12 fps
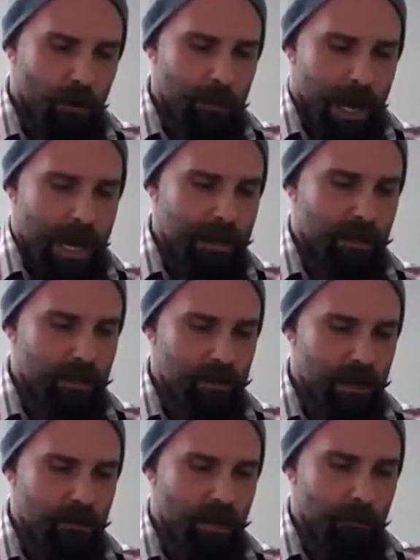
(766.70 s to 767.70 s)
bad, you can
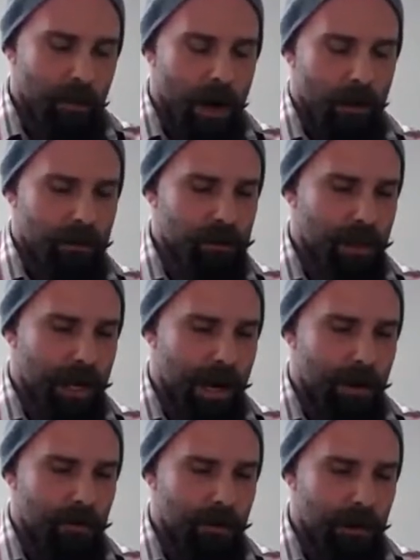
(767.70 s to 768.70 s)
generally polish it
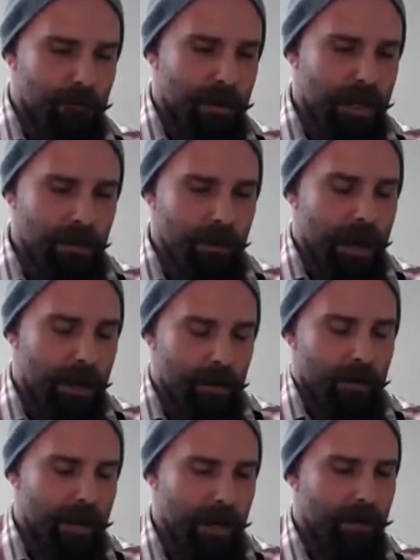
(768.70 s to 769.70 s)
out. If you get a lot
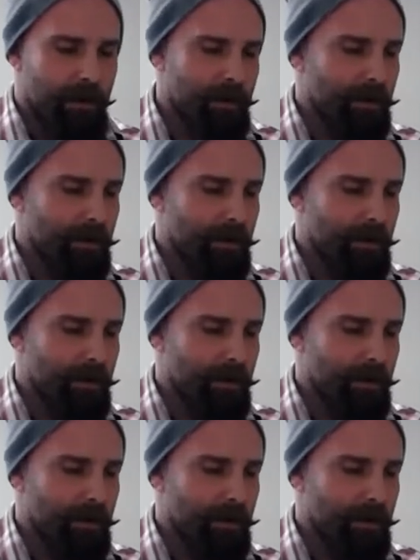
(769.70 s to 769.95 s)
on there,